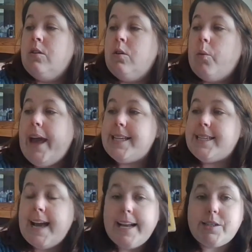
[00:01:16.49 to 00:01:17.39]

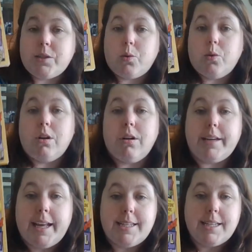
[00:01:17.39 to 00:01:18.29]
Wayside School
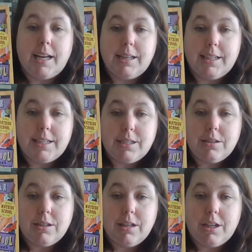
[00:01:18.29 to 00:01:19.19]
gets a
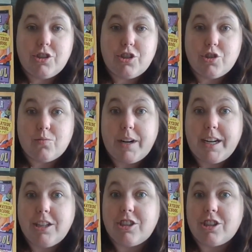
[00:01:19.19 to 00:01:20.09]
little
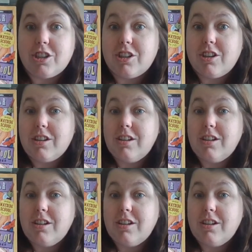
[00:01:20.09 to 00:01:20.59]
stranger.